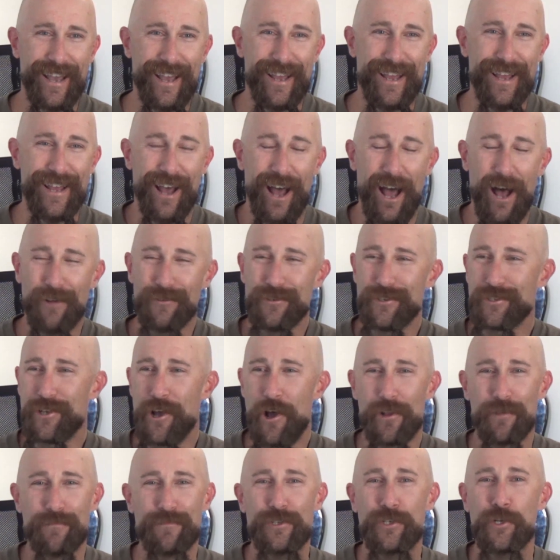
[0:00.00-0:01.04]
I'll just
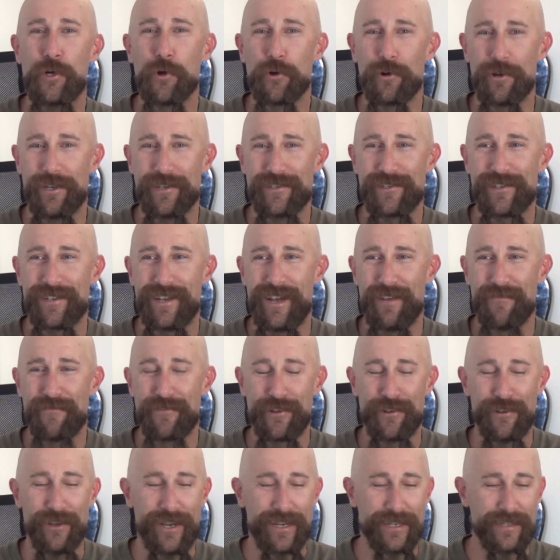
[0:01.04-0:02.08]
call them tourists. I
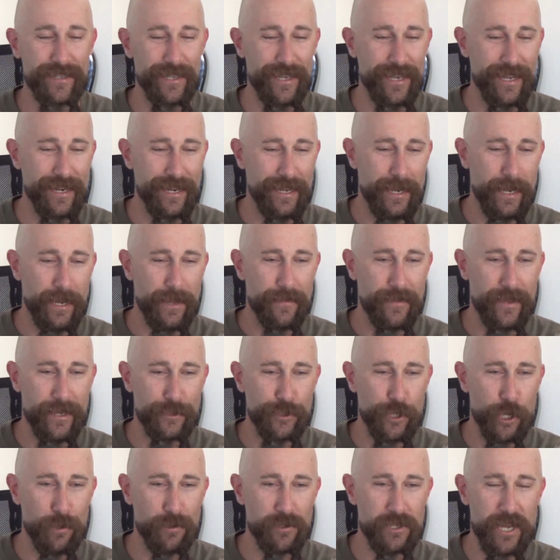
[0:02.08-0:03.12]
feel like that they
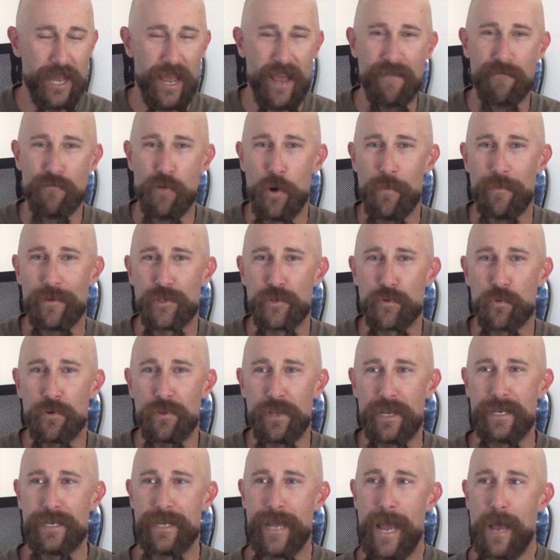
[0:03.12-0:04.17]
chose to have moments where
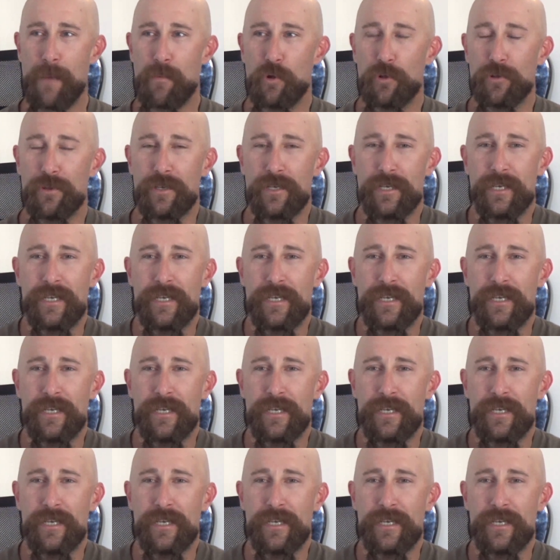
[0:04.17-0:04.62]
they dabbled.